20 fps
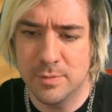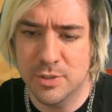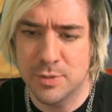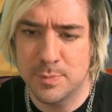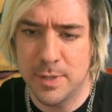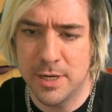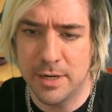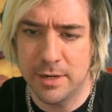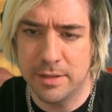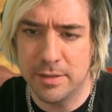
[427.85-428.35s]
will
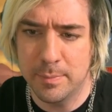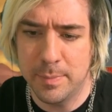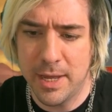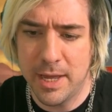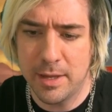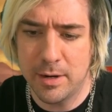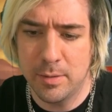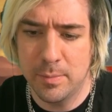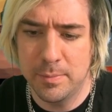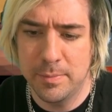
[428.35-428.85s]
spawn at the
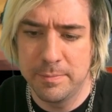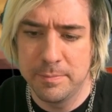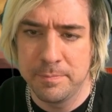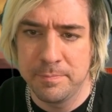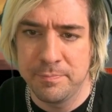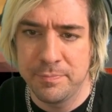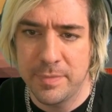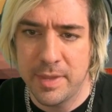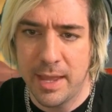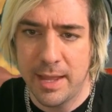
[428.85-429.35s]
bottom,
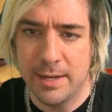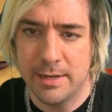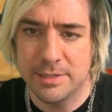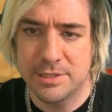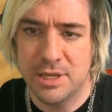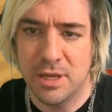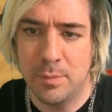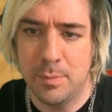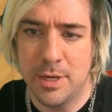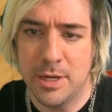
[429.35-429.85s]
and
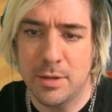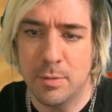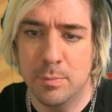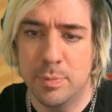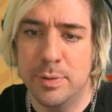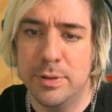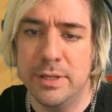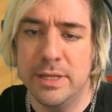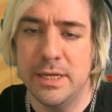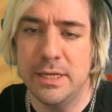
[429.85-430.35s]
it's going to be
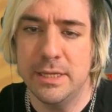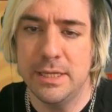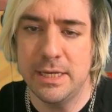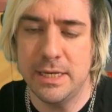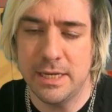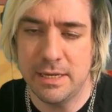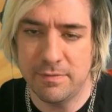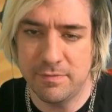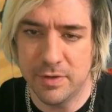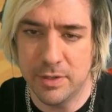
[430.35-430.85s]
completely
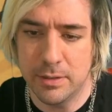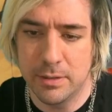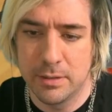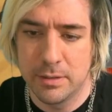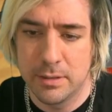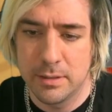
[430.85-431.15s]
even.